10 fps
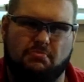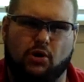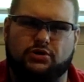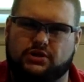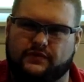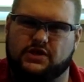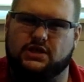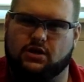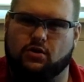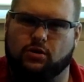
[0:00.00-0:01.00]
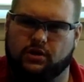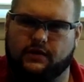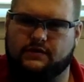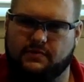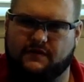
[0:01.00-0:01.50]
most of us that are old
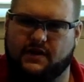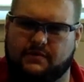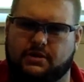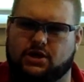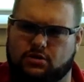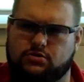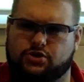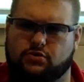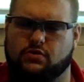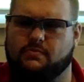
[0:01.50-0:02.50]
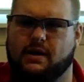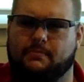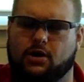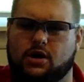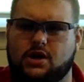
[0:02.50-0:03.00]
enough to be vaping should
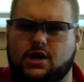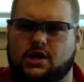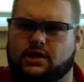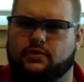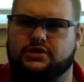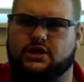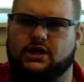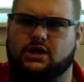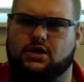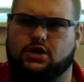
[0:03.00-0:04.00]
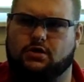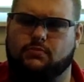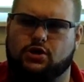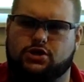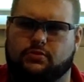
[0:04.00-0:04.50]
remember. There was a
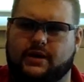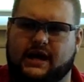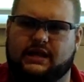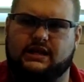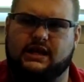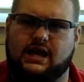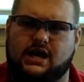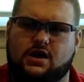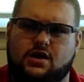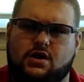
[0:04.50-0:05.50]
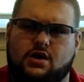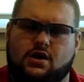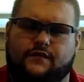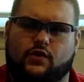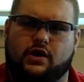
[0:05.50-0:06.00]
commercial back in the day
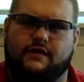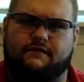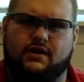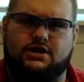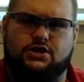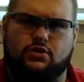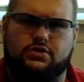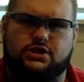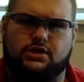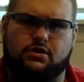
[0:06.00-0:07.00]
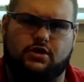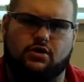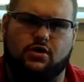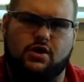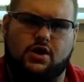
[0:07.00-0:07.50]
for a French toast
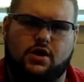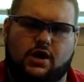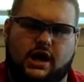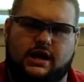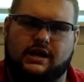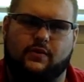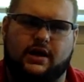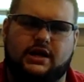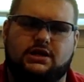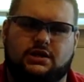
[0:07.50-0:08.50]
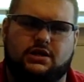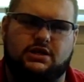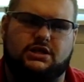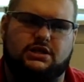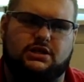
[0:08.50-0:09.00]
cereal, and they went into
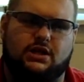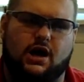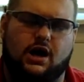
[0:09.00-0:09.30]
this